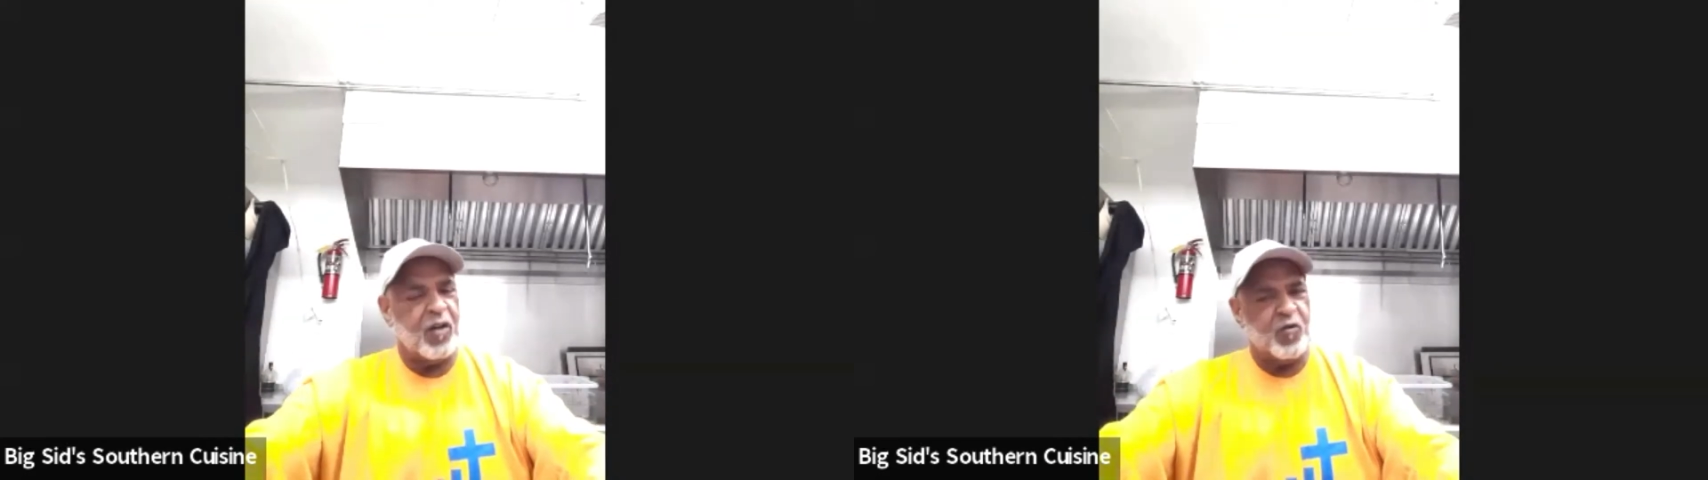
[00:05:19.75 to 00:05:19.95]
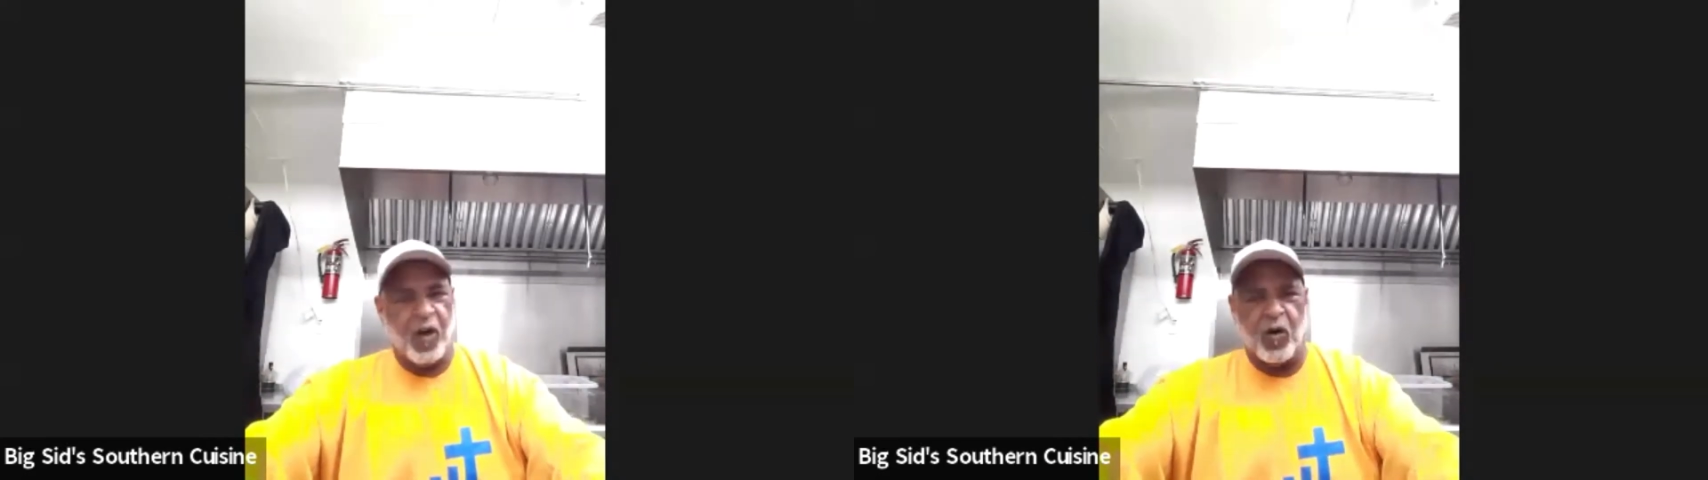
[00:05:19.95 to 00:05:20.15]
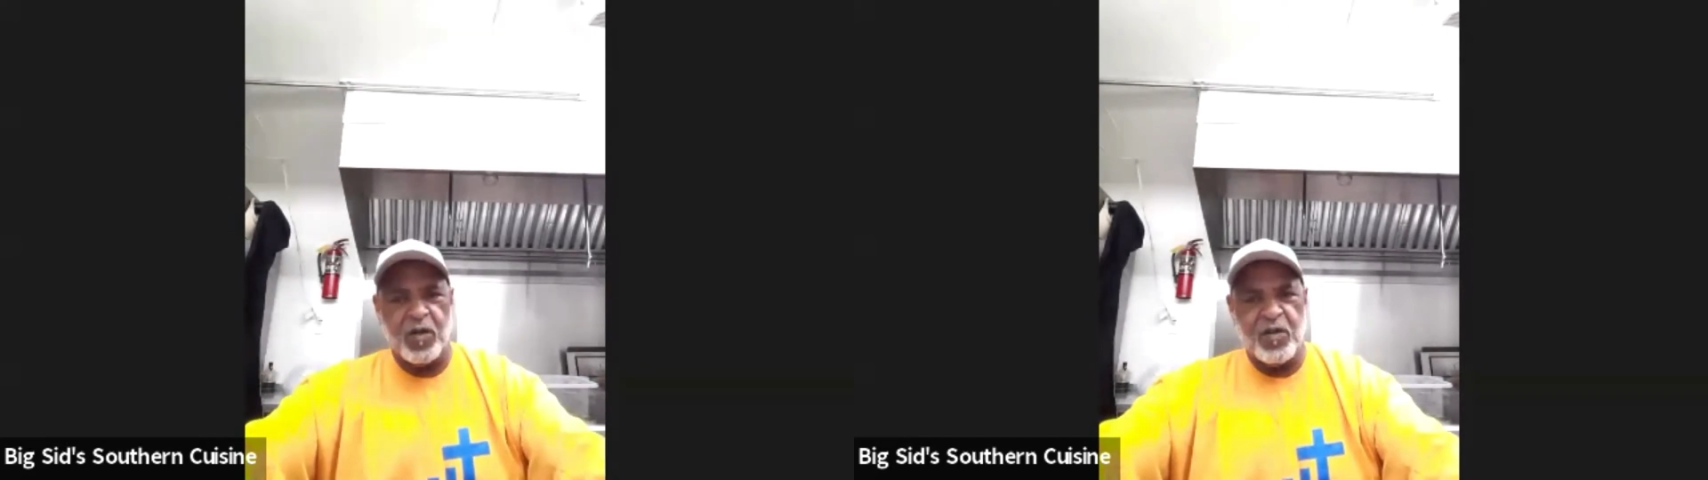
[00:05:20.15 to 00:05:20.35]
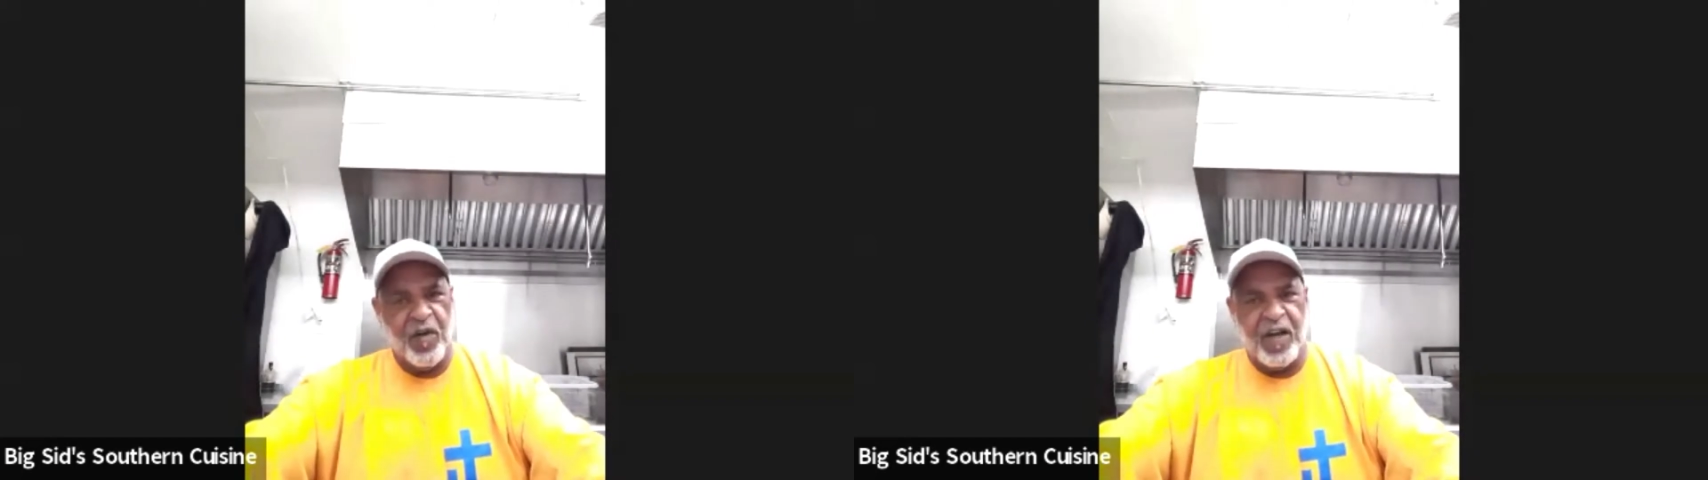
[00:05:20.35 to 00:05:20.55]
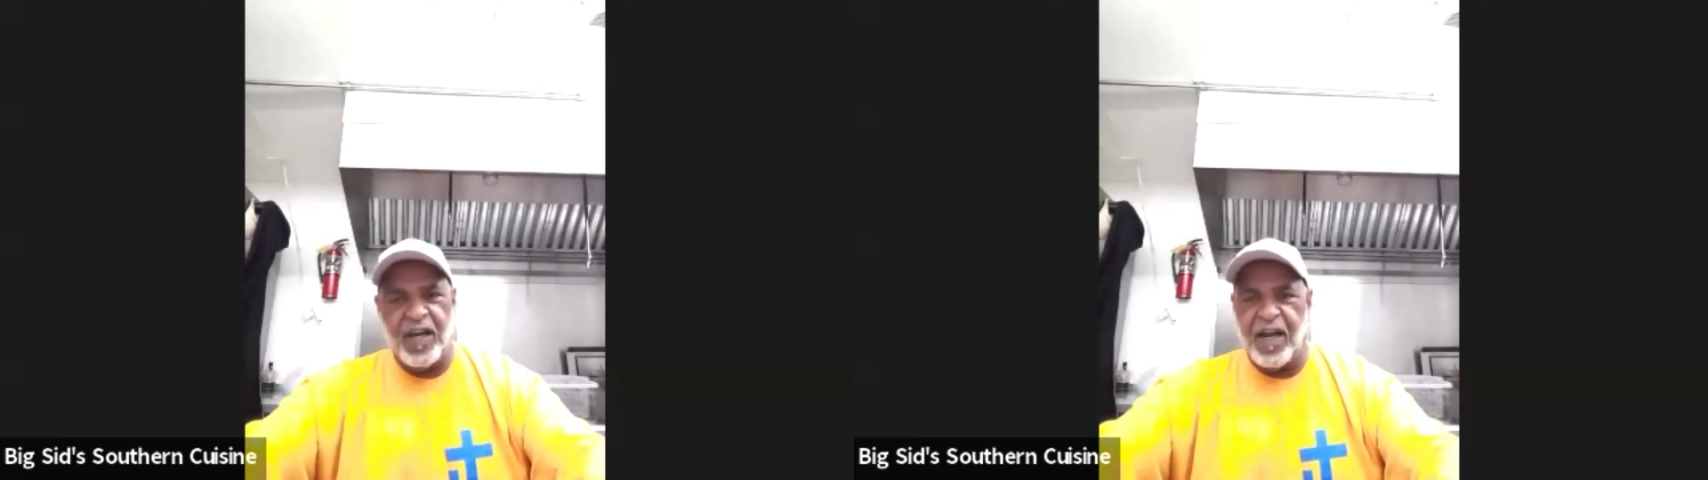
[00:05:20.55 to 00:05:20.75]
Truck wasn't
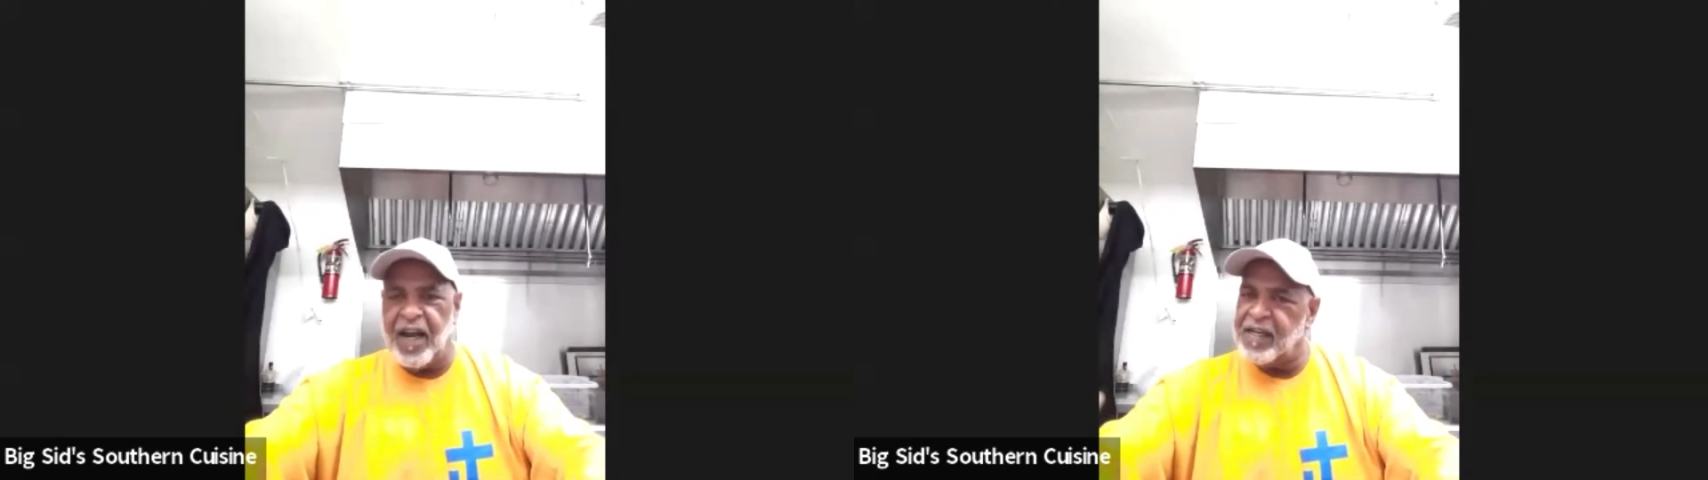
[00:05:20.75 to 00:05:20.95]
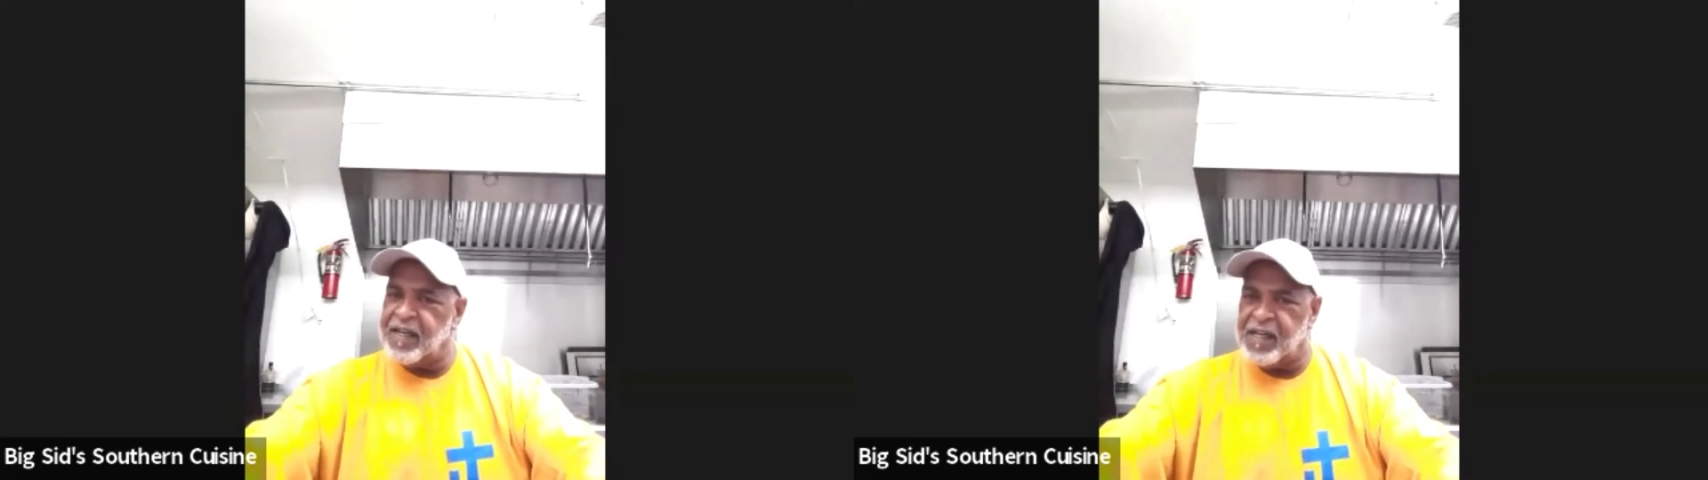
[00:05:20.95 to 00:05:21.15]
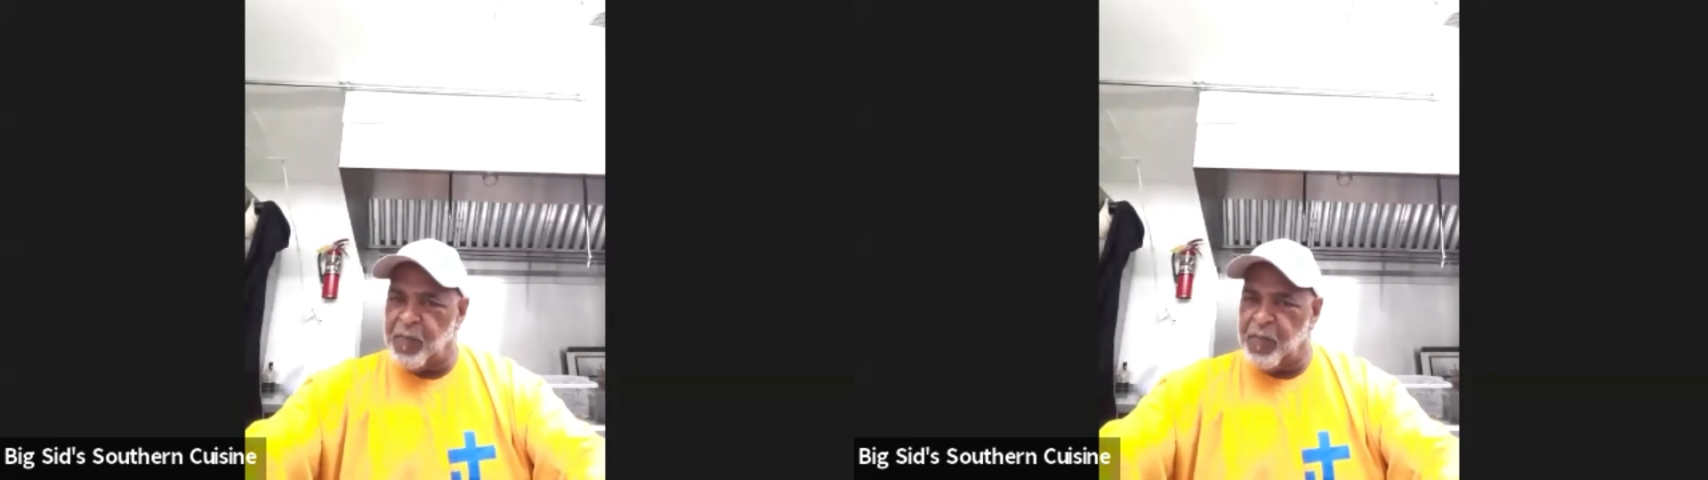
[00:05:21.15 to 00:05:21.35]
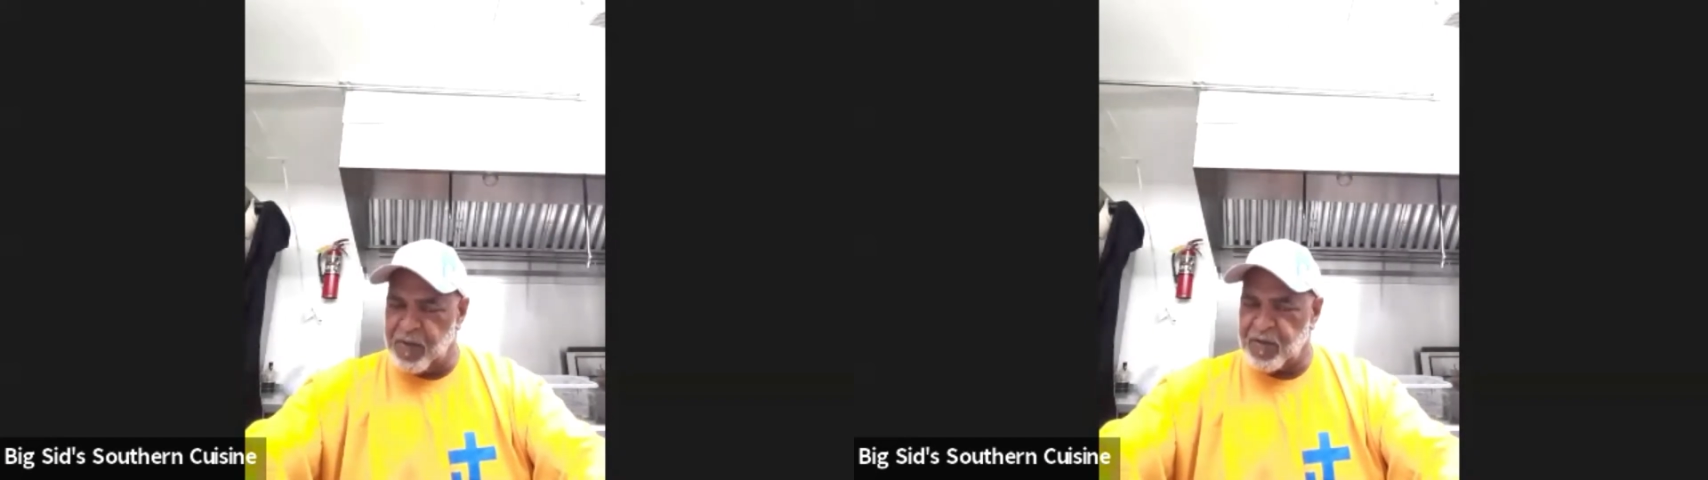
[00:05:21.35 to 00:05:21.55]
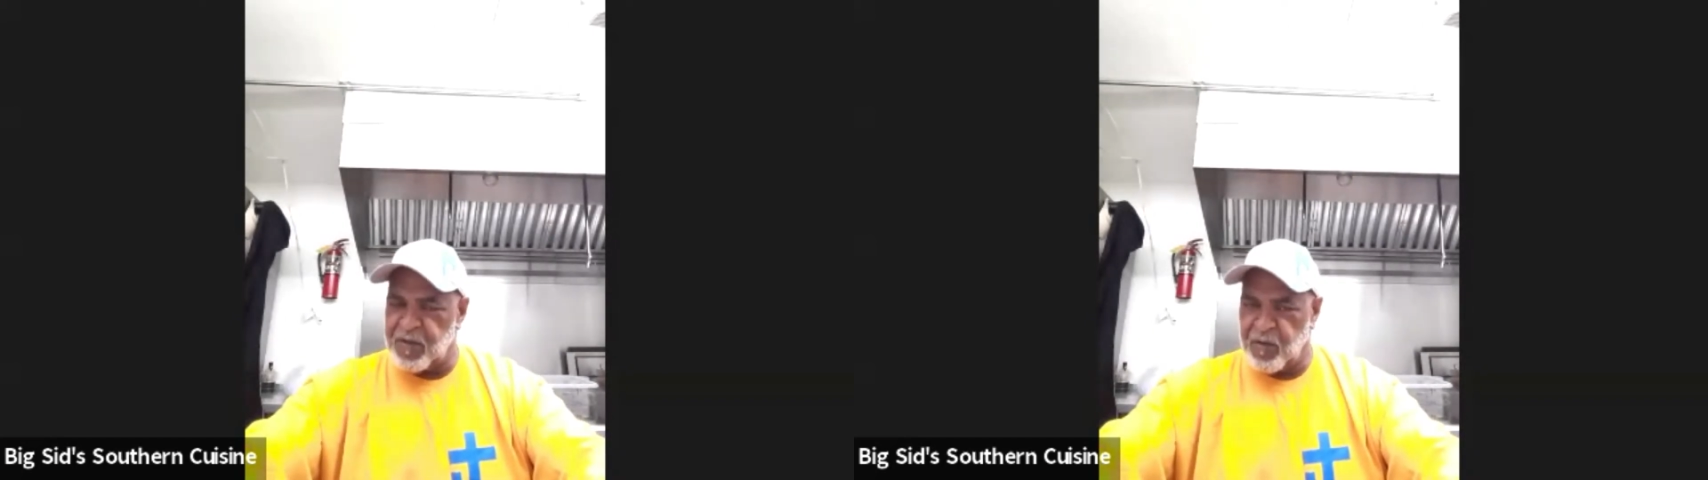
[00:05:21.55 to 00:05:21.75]
ready yet. I had to get the
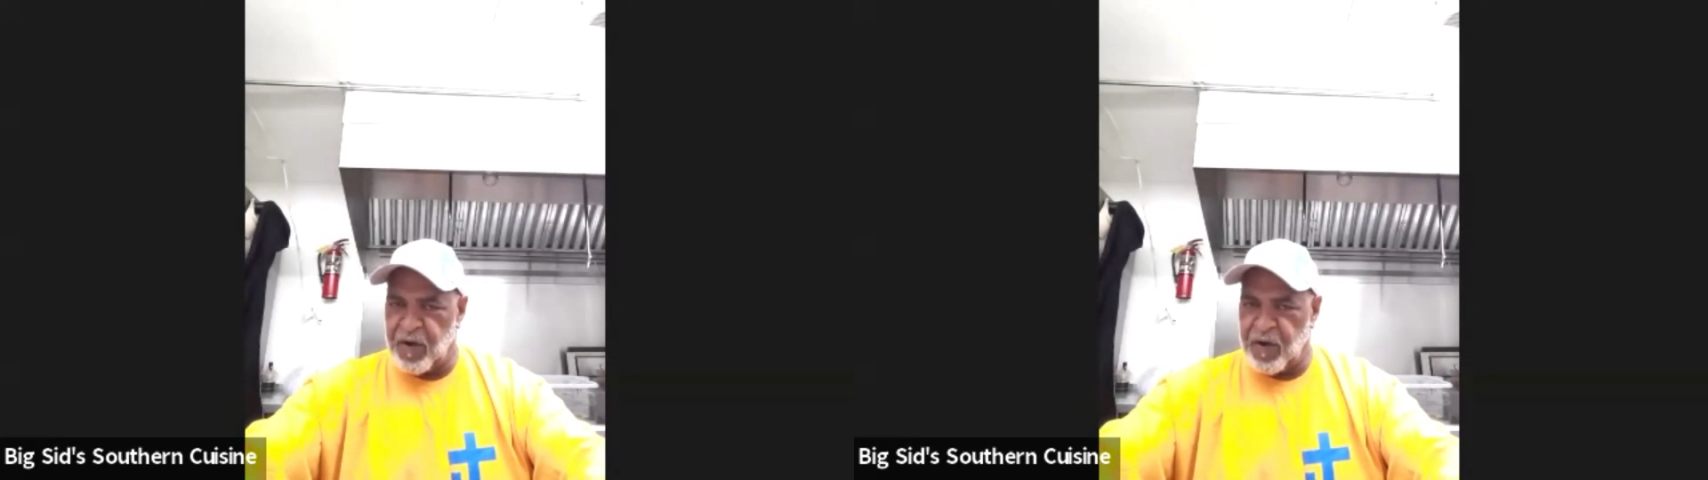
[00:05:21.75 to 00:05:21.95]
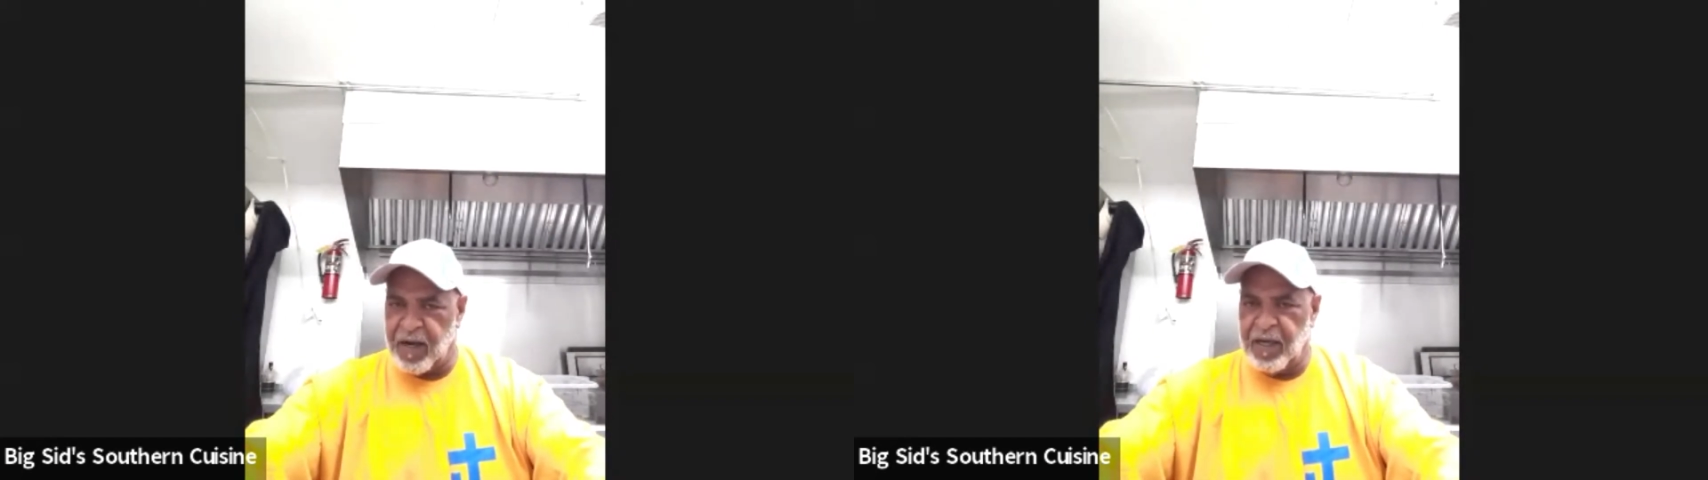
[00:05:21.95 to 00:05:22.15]
papers correct.